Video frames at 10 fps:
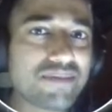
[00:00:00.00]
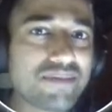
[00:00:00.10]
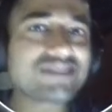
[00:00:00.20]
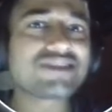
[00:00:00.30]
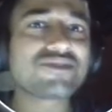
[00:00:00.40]

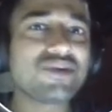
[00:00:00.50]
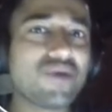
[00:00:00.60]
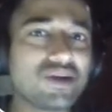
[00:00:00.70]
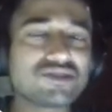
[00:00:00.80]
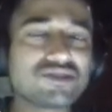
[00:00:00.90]
Plus, it will
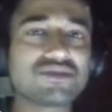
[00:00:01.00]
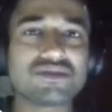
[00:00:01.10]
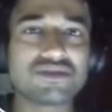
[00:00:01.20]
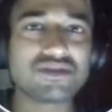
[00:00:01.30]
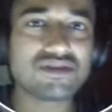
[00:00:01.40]
also
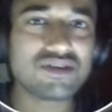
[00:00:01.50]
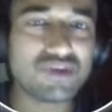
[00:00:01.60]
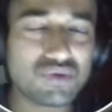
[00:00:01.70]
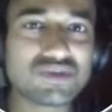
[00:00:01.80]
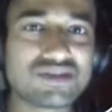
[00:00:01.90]

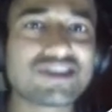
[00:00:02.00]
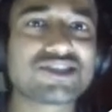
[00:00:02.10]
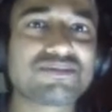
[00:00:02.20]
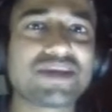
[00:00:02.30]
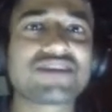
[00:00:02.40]
lose the
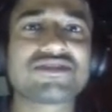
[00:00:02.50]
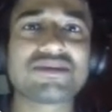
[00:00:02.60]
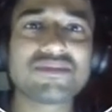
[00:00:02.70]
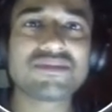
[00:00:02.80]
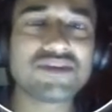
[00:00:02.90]

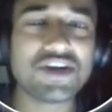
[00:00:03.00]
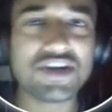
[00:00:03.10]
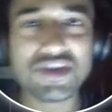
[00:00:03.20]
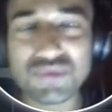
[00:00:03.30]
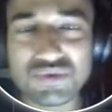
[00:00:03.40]
spectrum
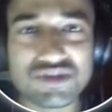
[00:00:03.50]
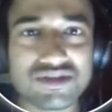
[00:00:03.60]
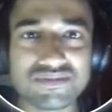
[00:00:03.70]
dues.